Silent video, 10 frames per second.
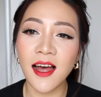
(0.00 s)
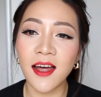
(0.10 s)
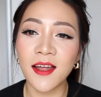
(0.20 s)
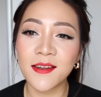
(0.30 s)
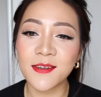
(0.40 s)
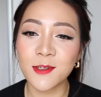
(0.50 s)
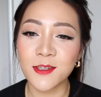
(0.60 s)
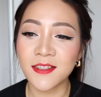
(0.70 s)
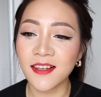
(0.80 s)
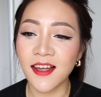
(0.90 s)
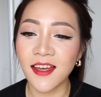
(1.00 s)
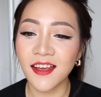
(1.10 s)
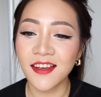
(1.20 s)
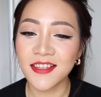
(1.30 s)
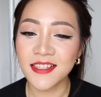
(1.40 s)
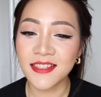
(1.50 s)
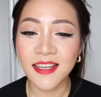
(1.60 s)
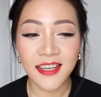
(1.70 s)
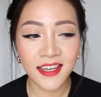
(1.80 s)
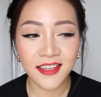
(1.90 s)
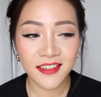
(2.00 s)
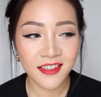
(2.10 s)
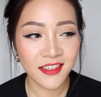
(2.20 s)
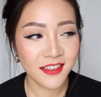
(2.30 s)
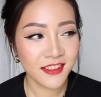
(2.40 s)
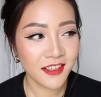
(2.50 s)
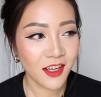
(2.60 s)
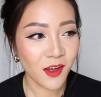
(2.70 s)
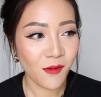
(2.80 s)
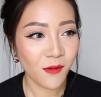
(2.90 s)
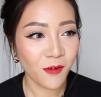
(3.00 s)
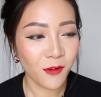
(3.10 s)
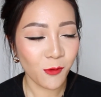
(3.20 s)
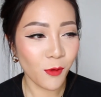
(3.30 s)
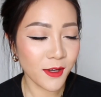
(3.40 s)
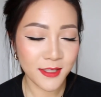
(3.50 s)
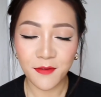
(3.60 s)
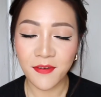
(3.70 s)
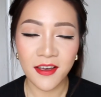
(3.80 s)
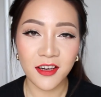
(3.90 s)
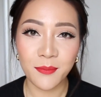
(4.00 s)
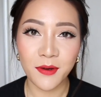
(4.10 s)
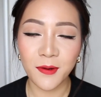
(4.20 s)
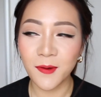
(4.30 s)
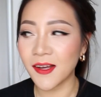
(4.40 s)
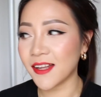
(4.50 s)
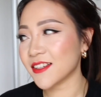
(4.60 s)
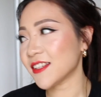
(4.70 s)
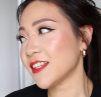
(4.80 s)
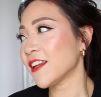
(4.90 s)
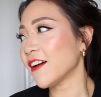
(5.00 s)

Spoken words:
and just like seeing what's available, and you